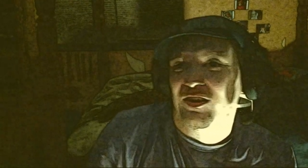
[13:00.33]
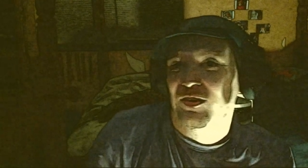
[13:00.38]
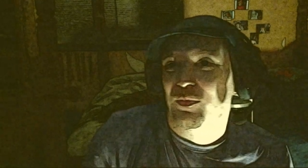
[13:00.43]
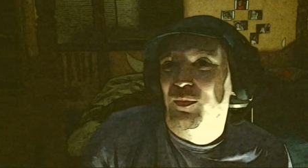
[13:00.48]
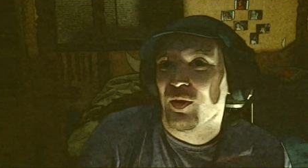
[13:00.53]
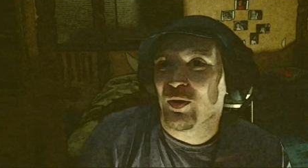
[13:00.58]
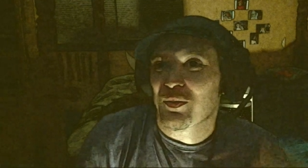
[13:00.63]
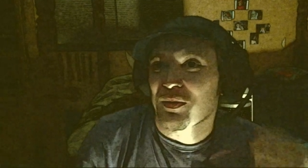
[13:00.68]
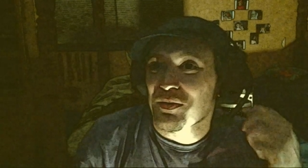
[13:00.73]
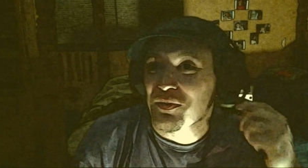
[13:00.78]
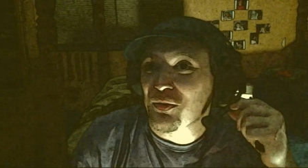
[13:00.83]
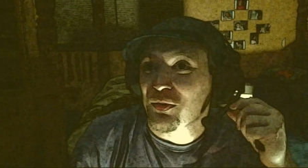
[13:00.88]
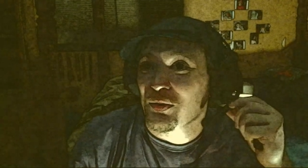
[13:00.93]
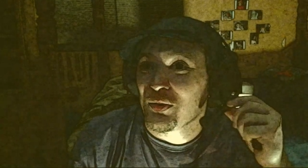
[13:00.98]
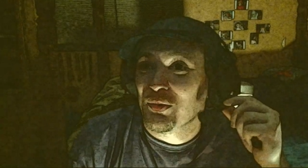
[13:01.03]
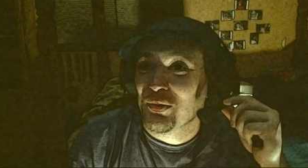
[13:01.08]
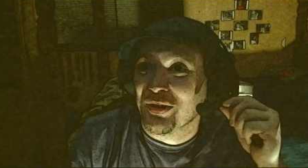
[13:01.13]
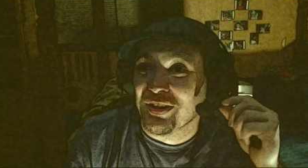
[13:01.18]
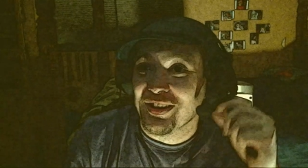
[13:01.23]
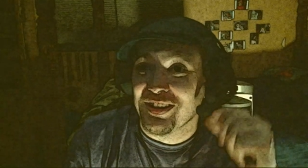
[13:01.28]
smoke before
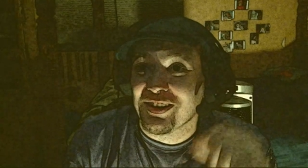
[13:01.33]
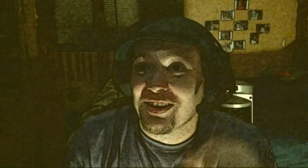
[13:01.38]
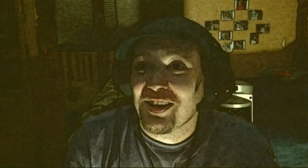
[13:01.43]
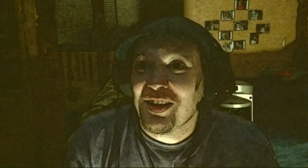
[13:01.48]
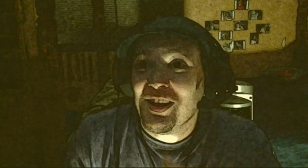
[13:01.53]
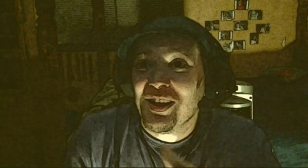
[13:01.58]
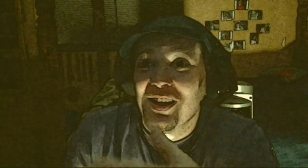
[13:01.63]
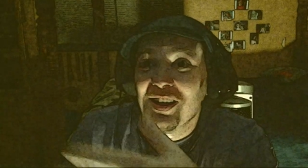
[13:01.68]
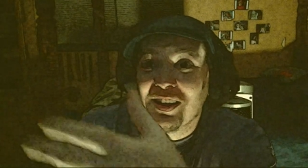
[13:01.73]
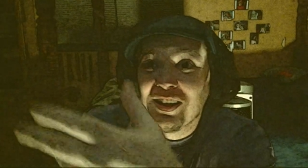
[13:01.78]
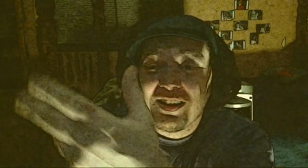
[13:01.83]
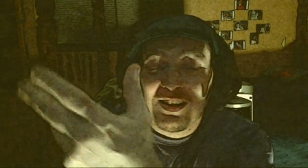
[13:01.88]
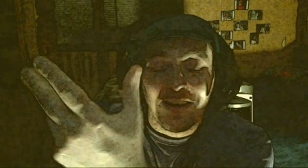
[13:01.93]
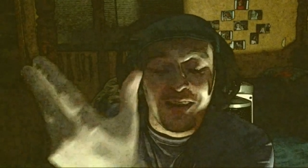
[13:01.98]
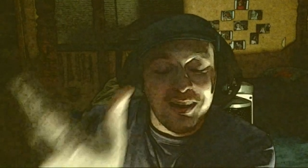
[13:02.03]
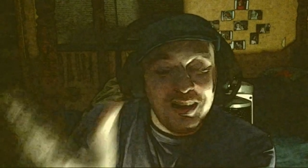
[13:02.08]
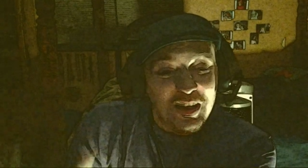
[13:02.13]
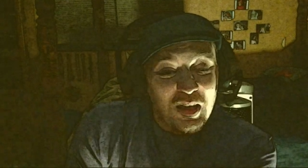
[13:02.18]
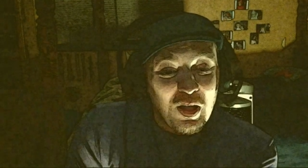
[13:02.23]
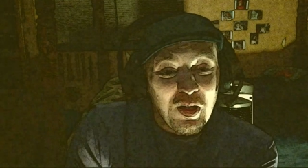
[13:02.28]
doing
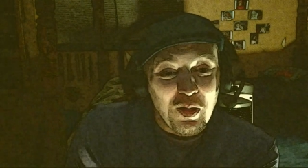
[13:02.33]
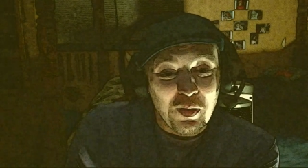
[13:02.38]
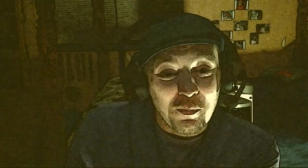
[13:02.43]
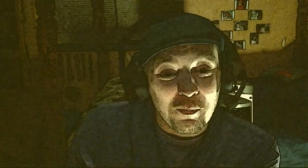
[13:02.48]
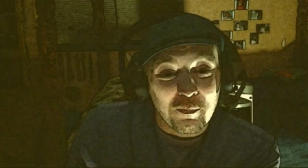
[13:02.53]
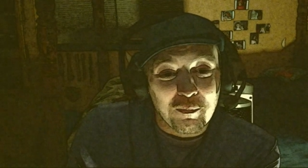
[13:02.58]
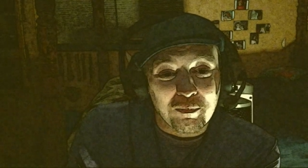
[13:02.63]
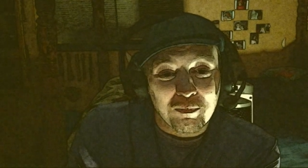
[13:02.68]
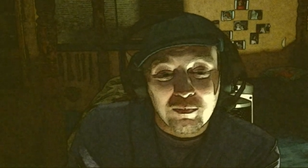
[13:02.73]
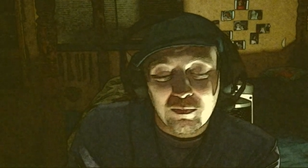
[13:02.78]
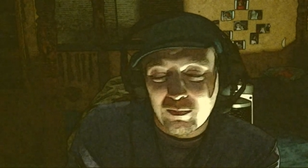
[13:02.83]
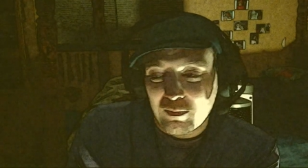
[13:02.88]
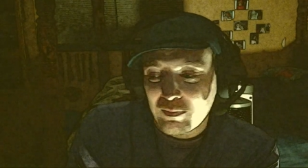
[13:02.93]
these.